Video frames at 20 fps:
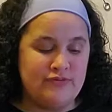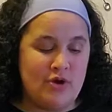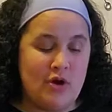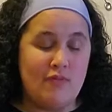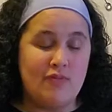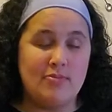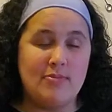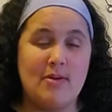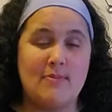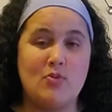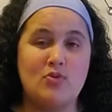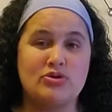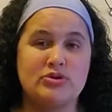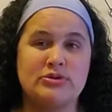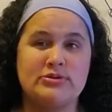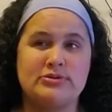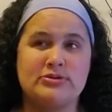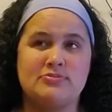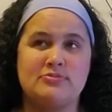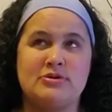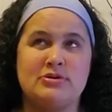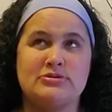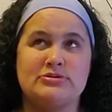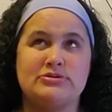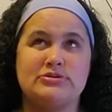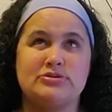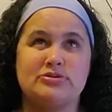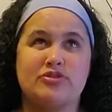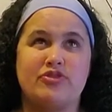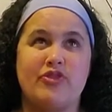don't remember what this
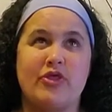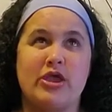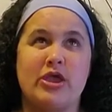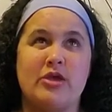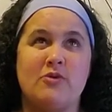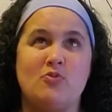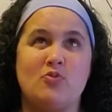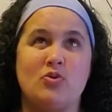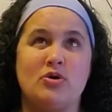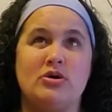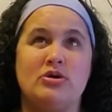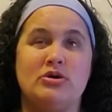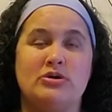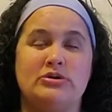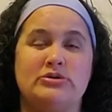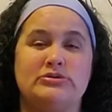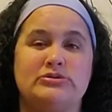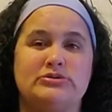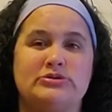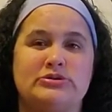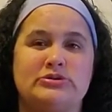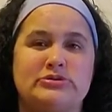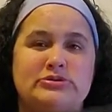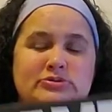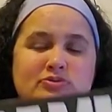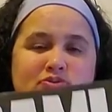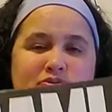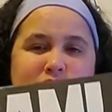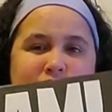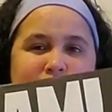month's theme was.
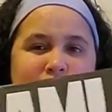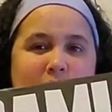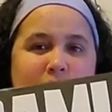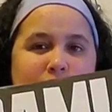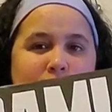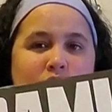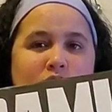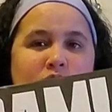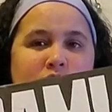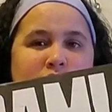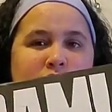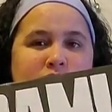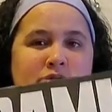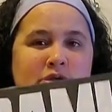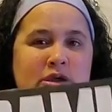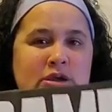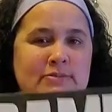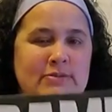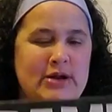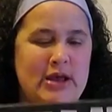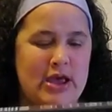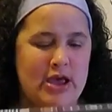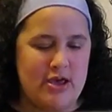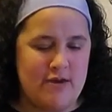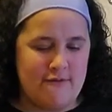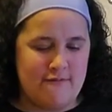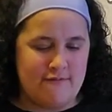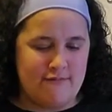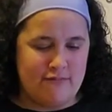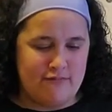This was February's theme, and I
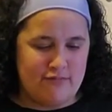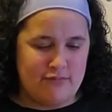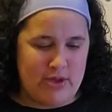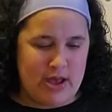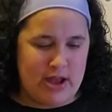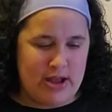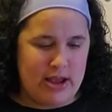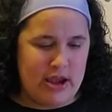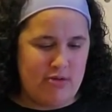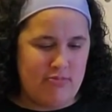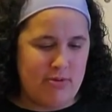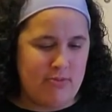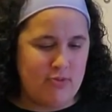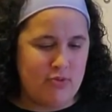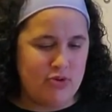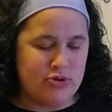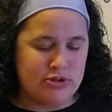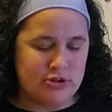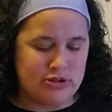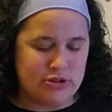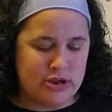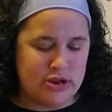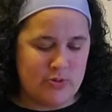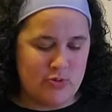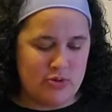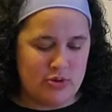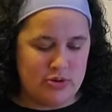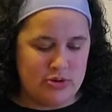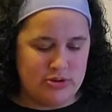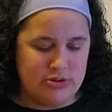have I can't remember what the theme
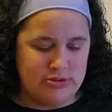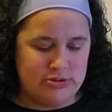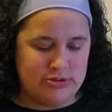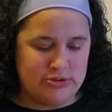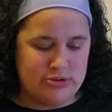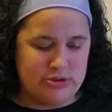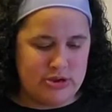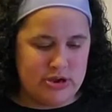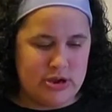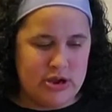was.